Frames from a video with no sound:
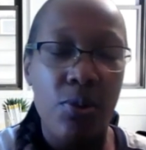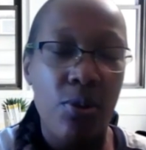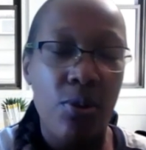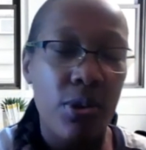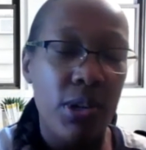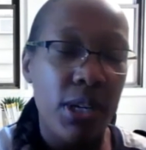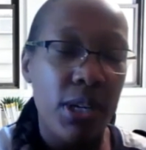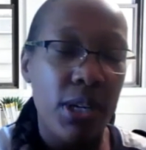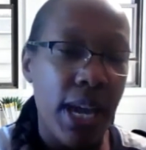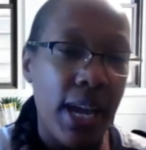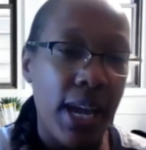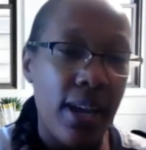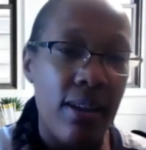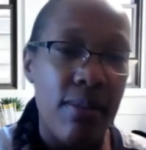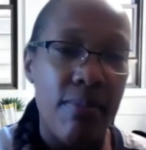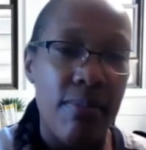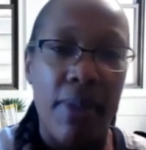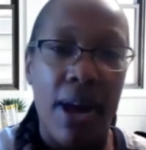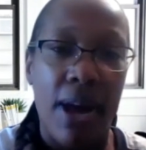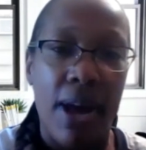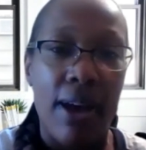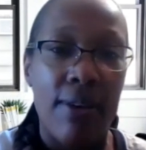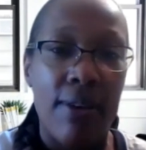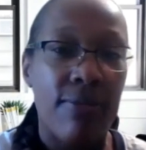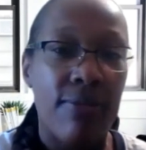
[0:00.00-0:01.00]
create
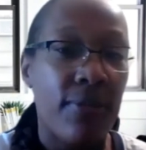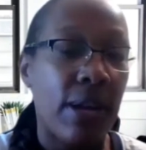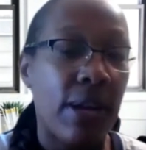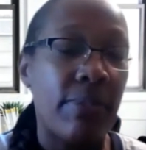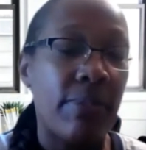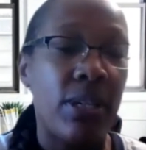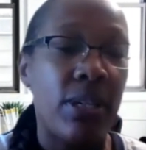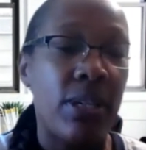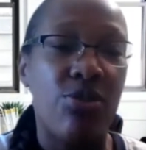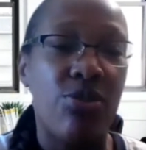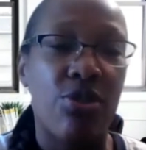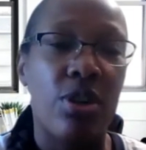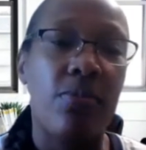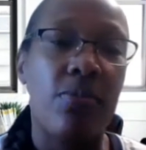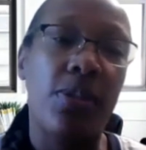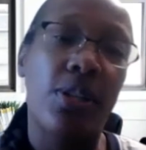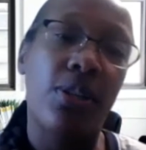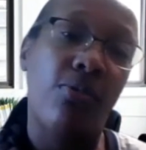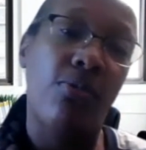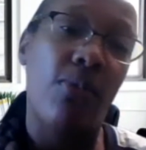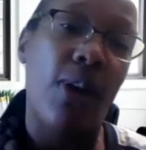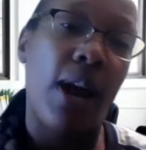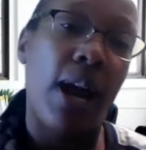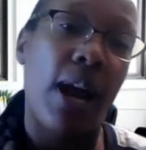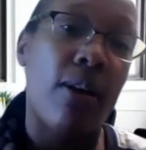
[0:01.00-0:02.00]
my family trips
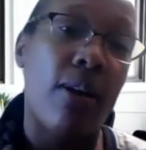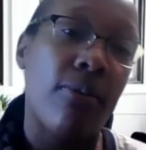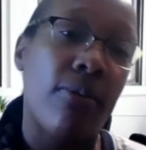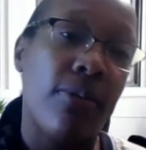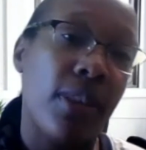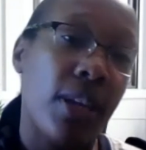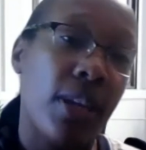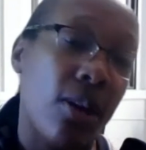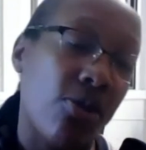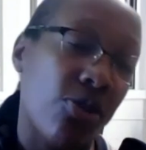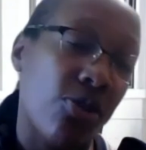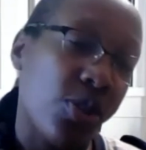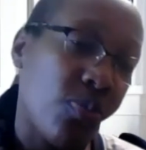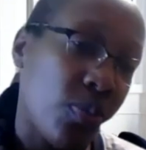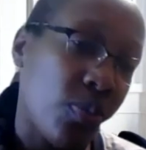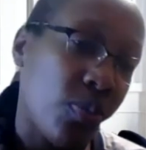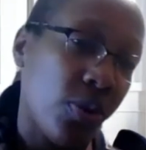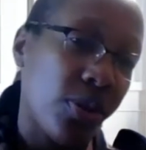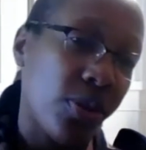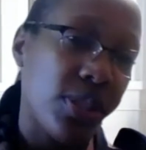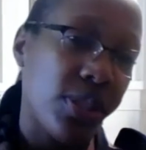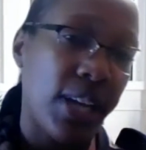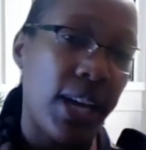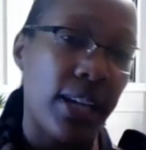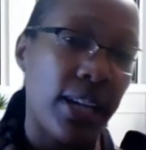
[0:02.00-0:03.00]
around their
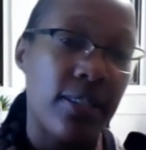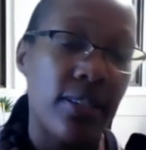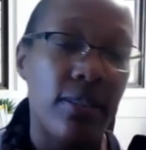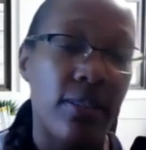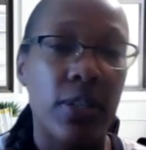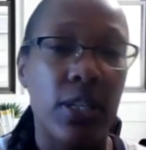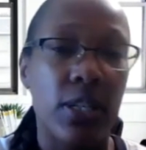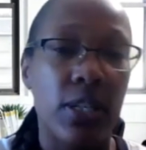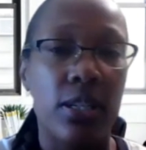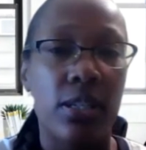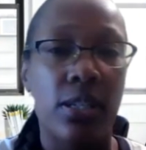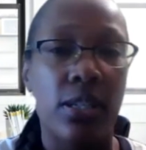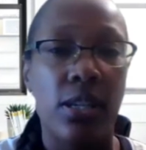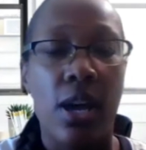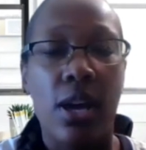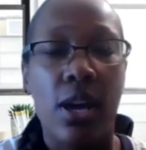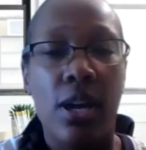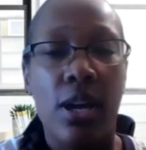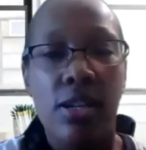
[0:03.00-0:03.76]
sports activities.